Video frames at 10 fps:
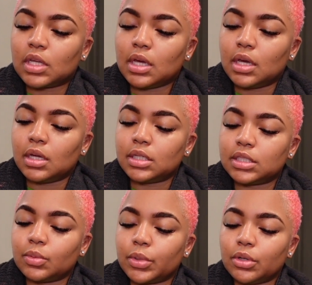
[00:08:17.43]
Okay,
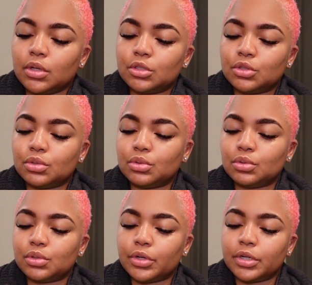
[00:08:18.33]
so we're gonna
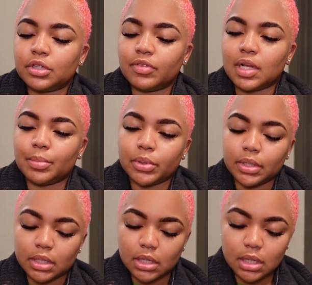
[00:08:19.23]
do 30 developer
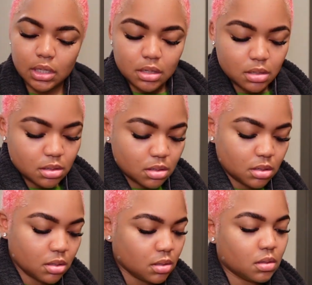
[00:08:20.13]
again.
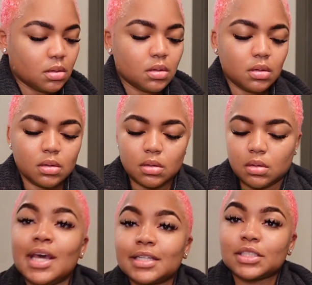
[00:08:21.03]

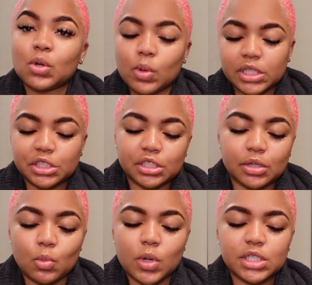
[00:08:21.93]
Next
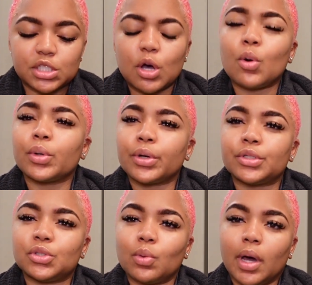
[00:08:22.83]
question, what toner
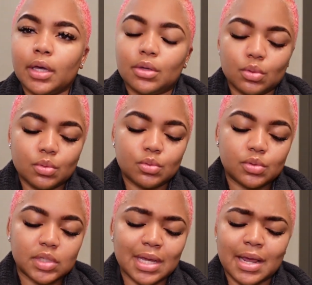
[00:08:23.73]
do I
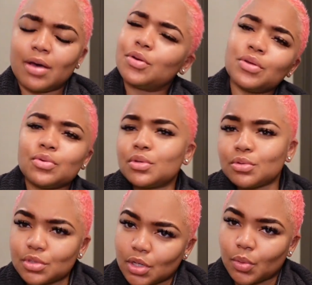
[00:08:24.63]
use? And how do you
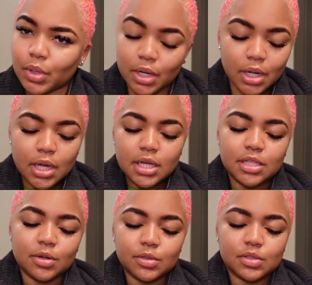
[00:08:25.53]
use toner?
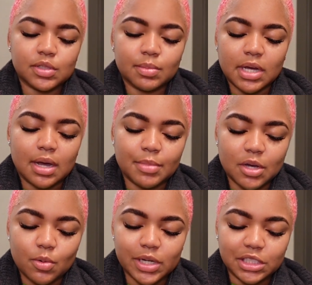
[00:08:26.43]
Those are some
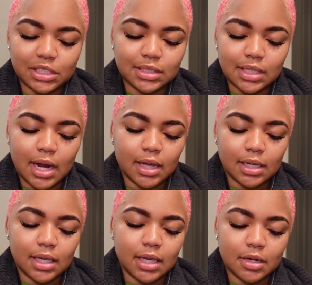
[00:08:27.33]
common questions that I
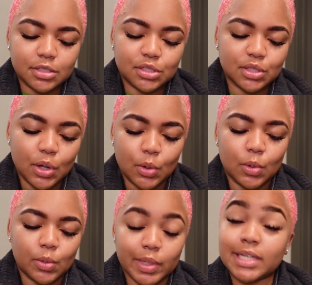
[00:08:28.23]
get,
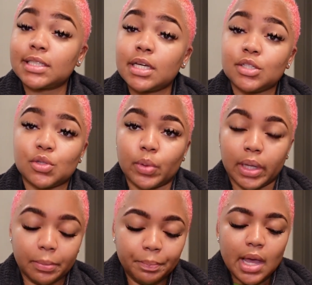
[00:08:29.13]
so let's get into
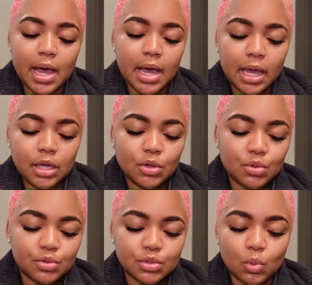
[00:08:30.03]
it. I
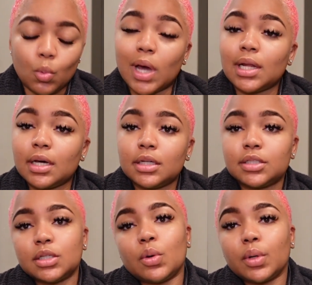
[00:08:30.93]
use Wella
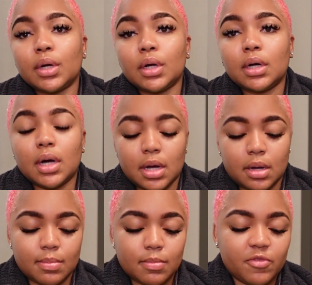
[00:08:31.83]
toner.
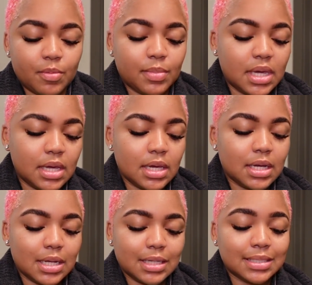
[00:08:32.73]
For me,
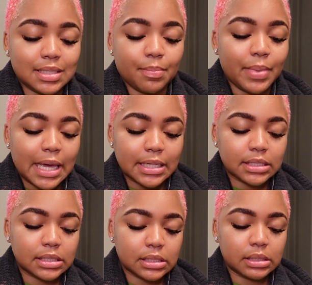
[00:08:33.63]
it is the
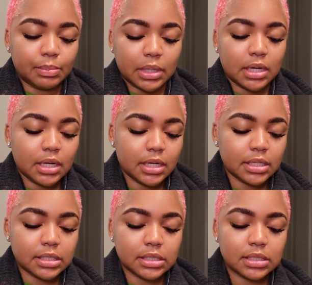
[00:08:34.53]
best
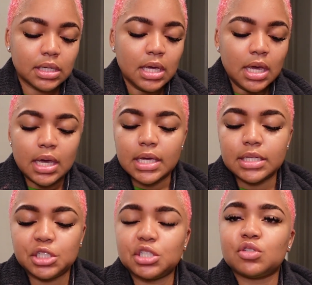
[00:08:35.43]
because
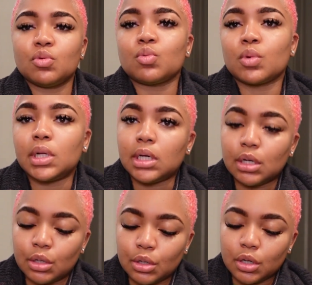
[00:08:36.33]
it's just a
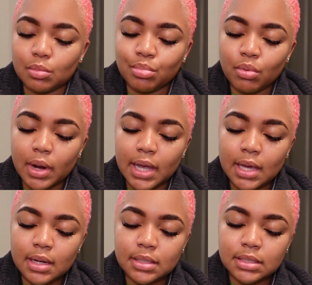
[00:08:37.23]
really good
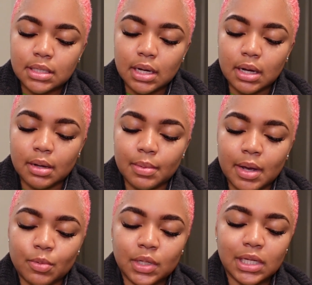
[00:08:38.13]
brand. I
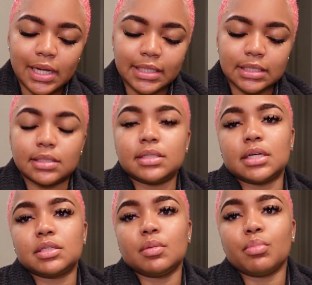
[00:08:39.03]
really like to
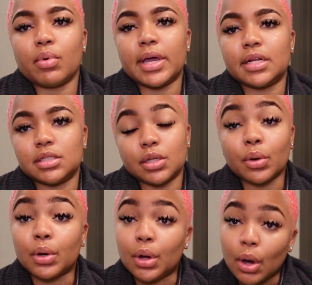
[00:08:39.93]
stick to brands that
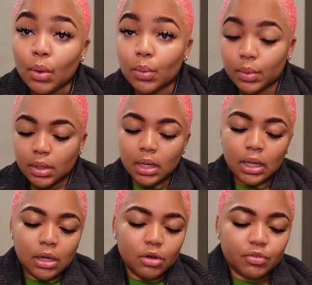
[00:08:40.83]
are known
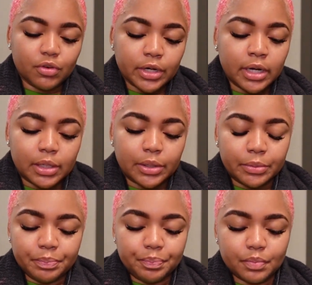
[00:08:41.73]
for color
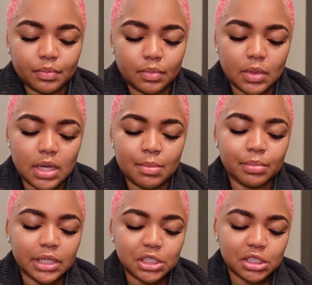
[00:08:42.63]
and
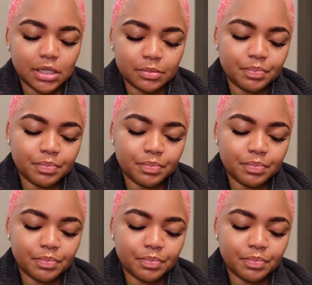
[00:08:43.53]
bleaching.